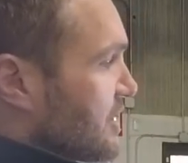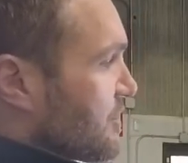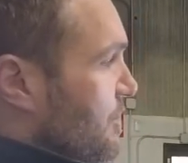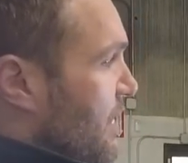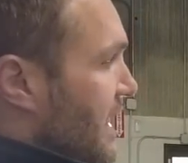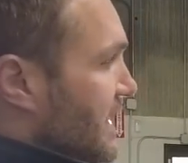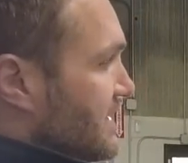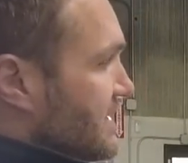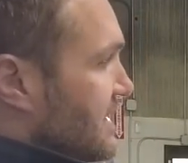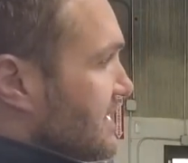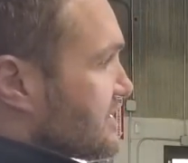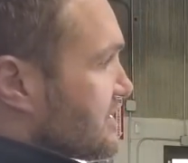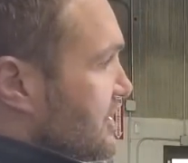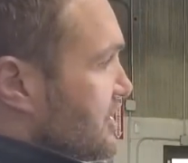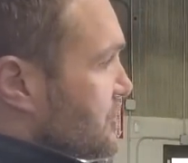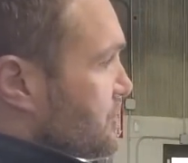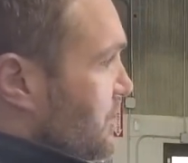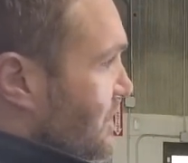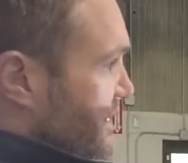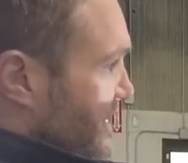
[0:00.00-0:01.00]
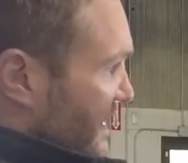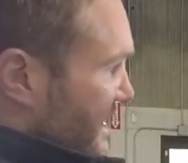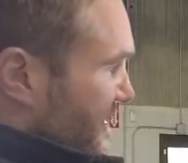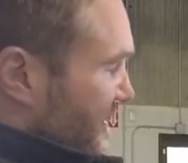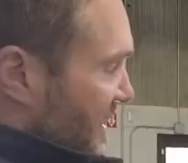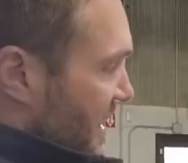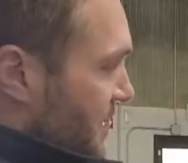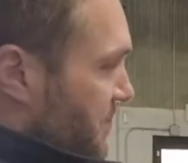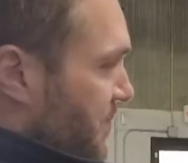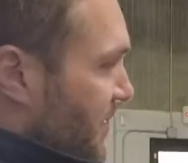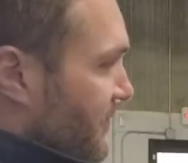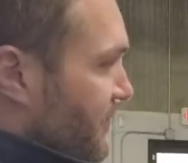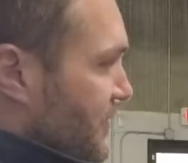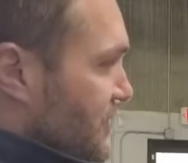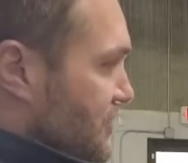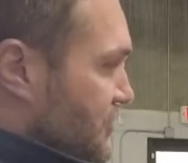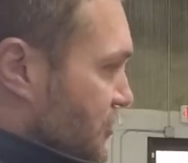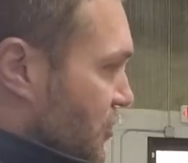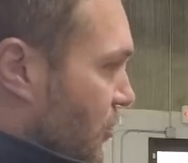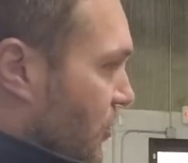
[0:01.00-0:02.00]
they are doing here and all the cool
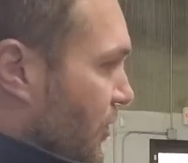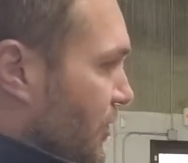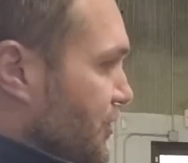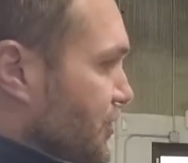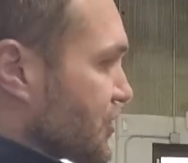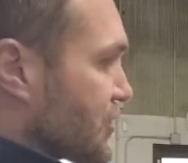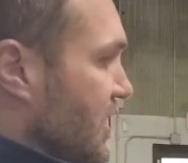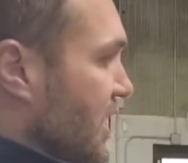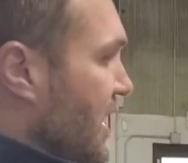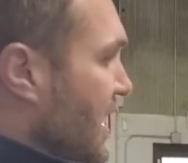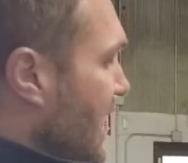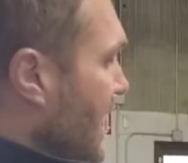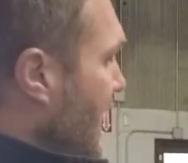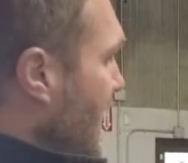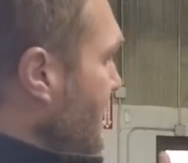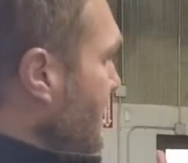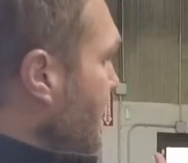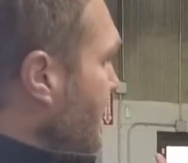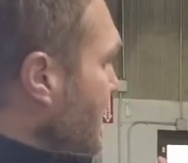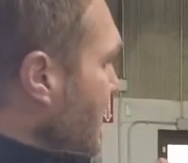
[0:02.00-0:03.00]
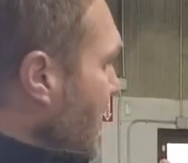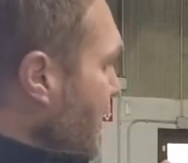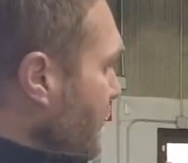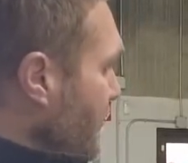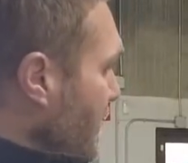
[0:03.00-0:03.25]
stuff they could do for your van.